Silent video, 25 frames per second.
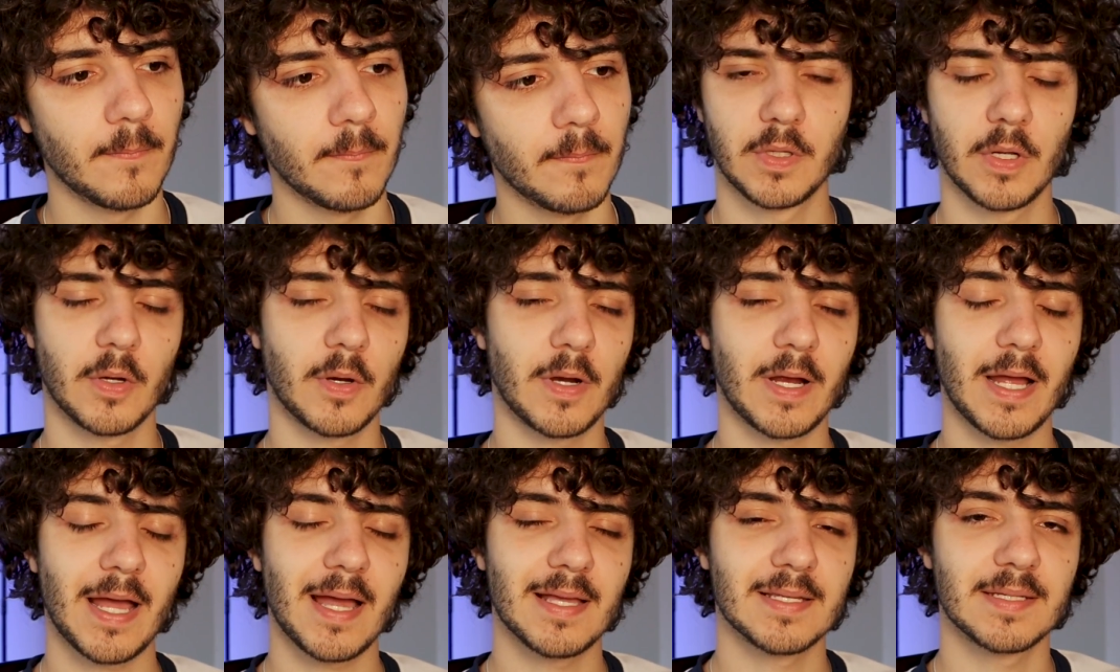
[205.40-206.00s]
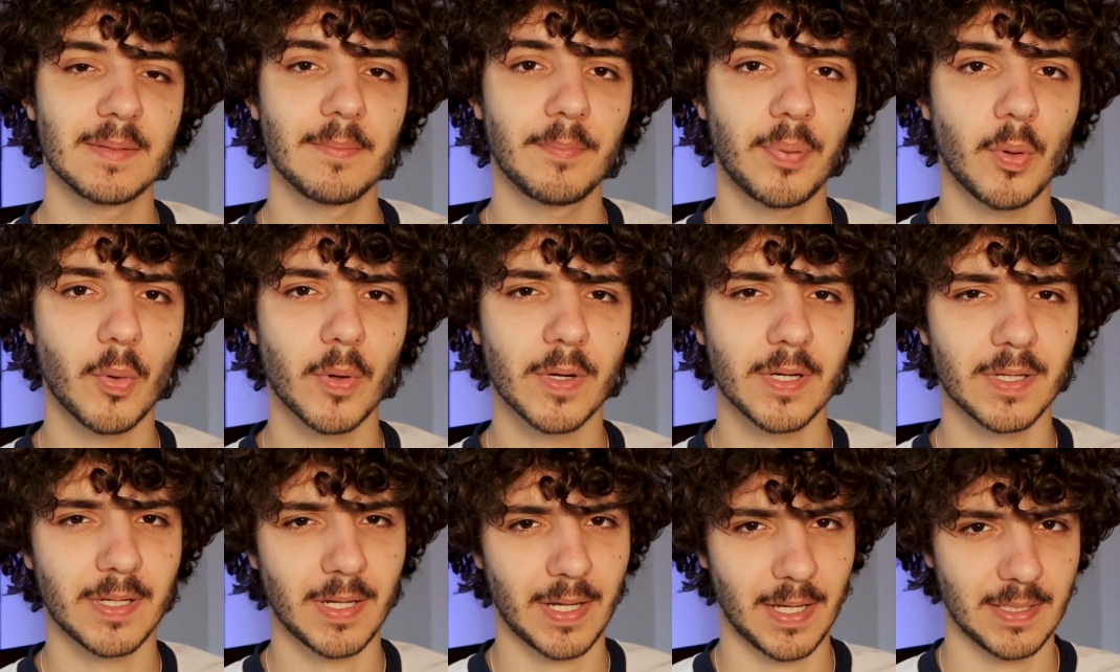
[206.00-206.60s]
they're as
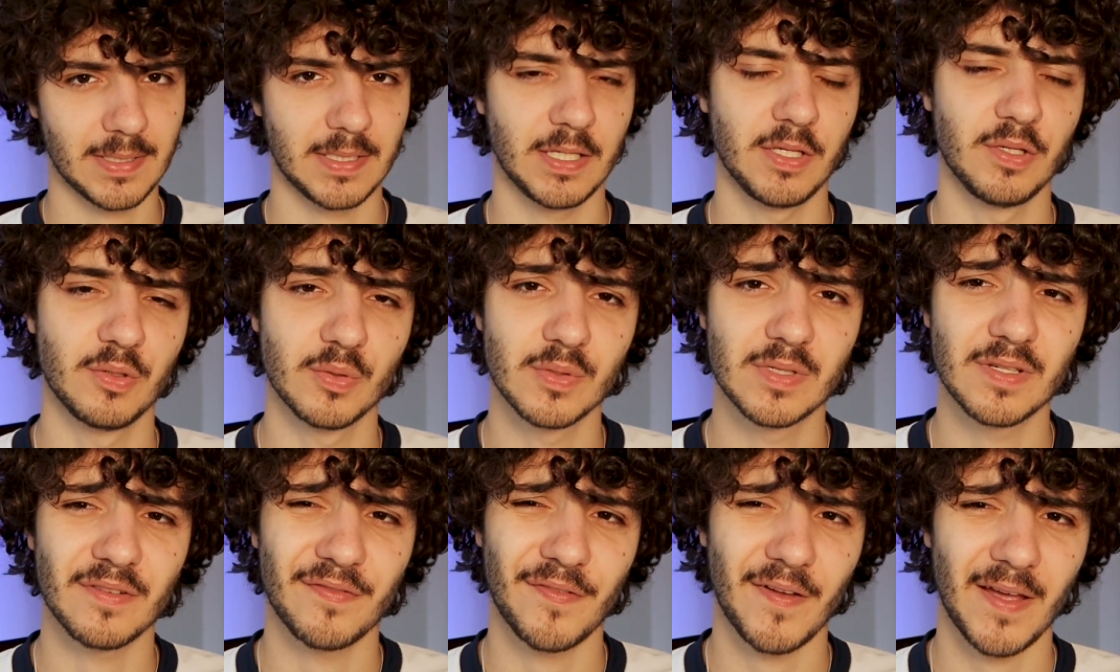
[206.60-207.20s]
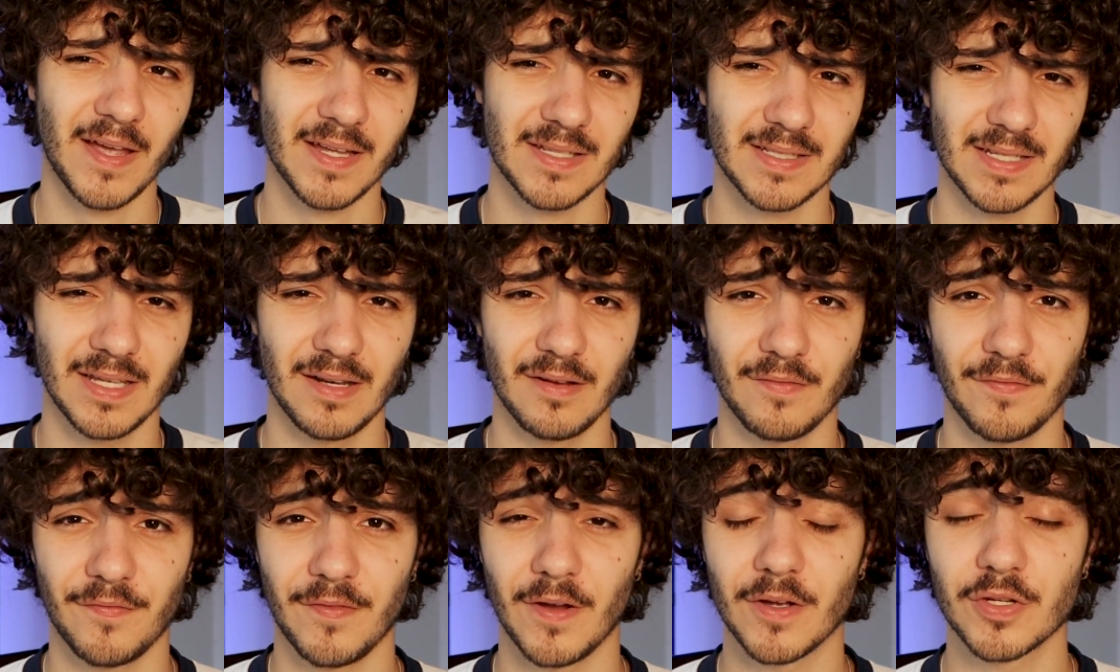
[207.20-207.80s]
important as a use effect in
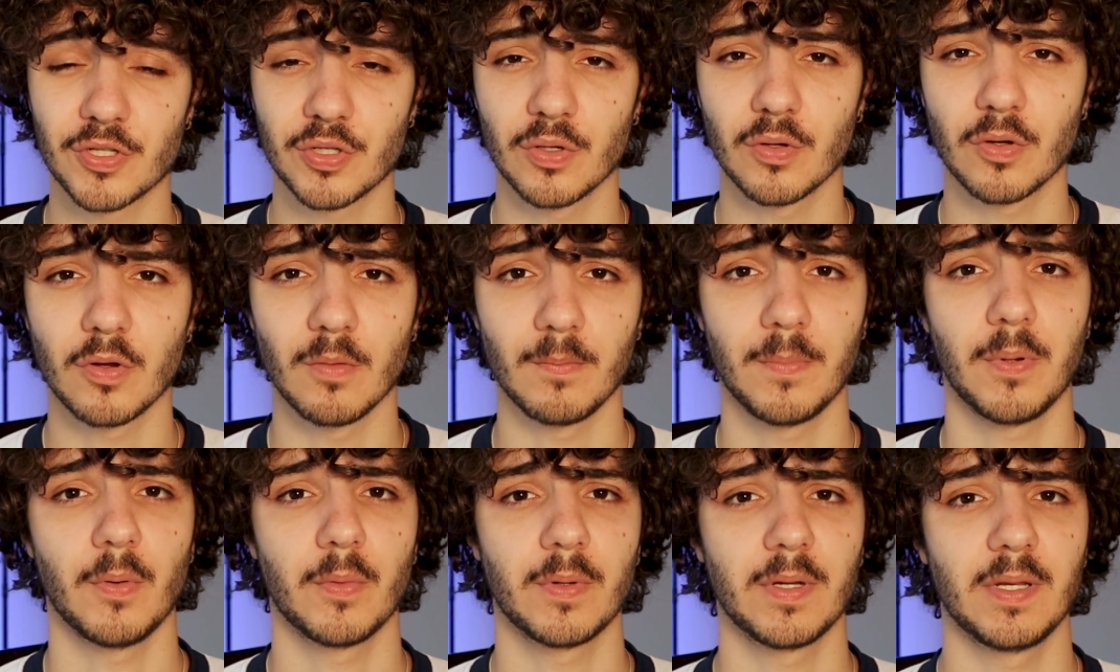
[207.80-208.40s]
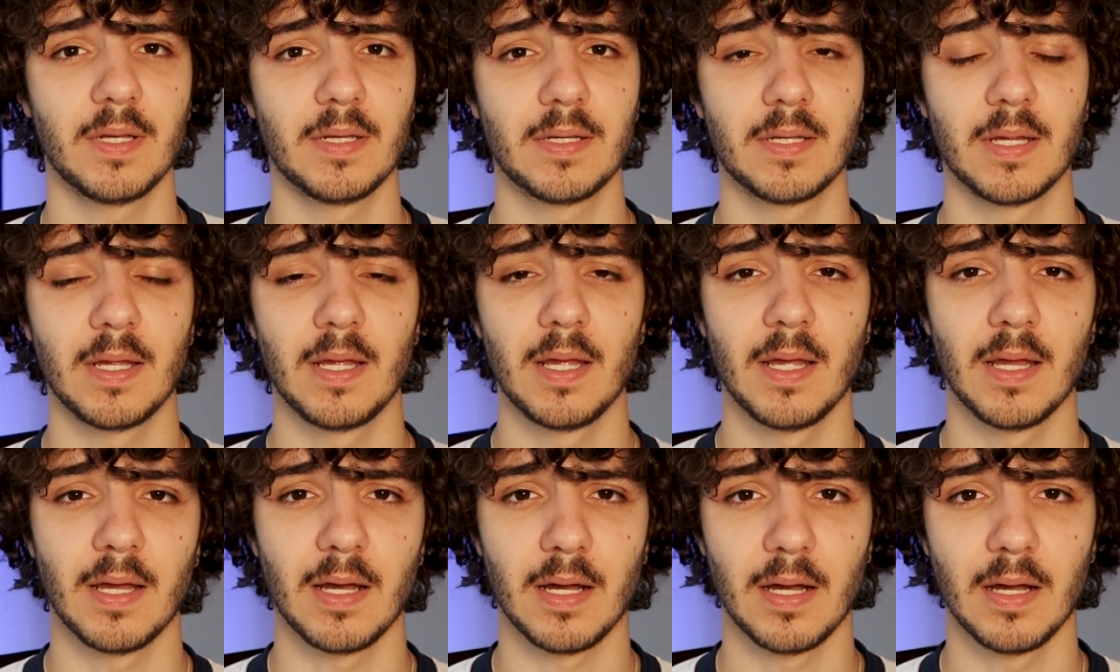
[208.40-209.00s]
a functional component
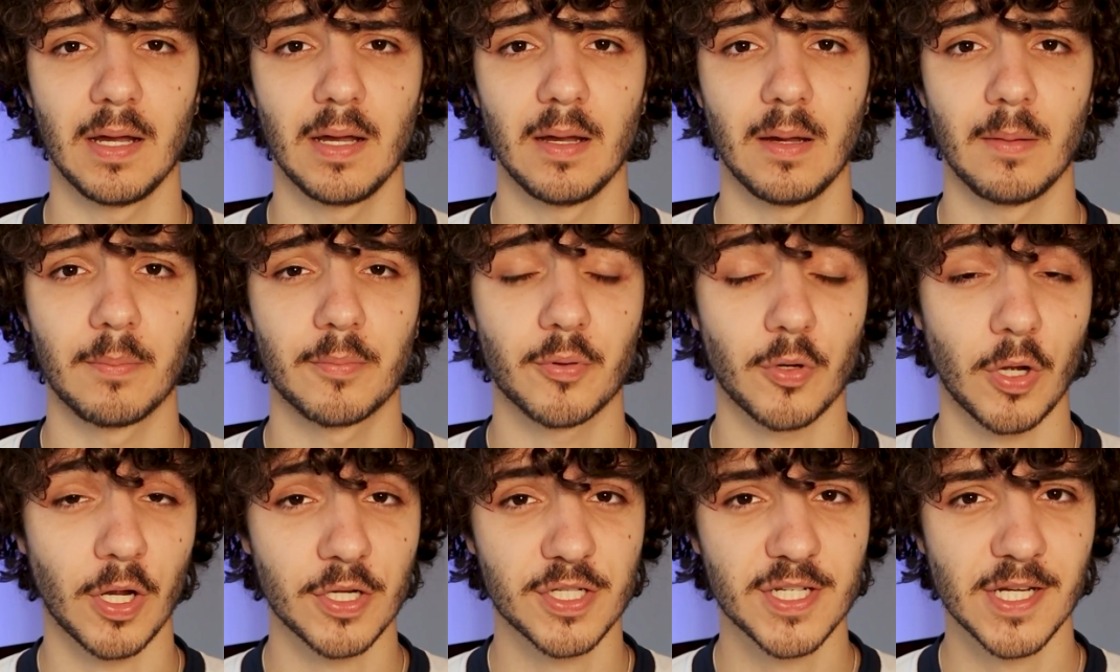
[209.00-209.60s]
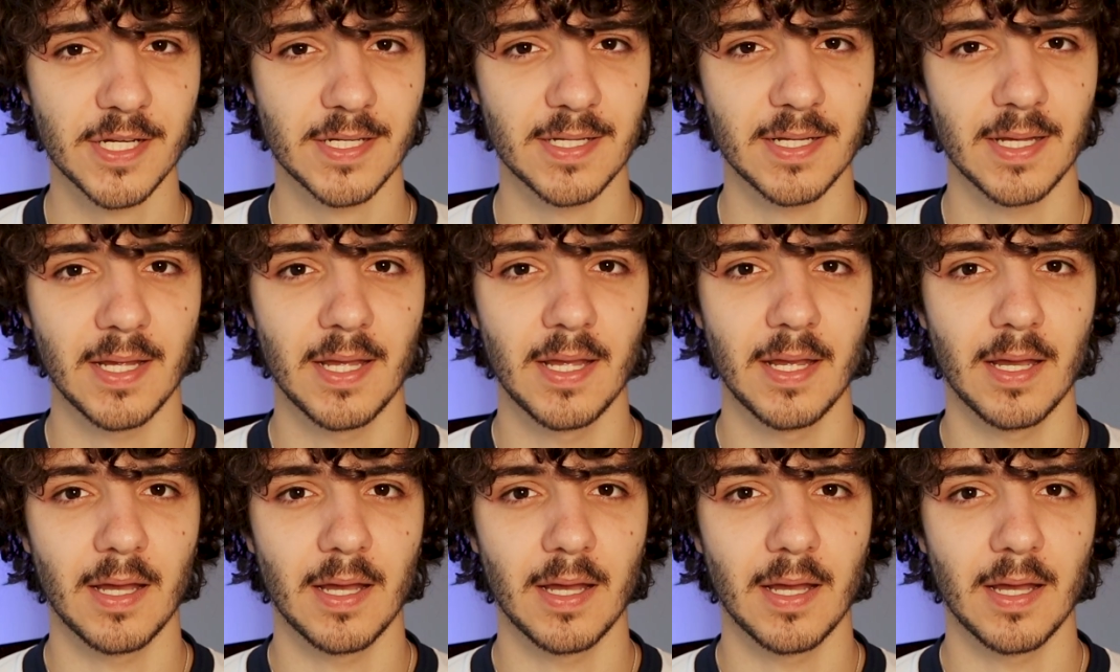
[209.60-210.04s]
project.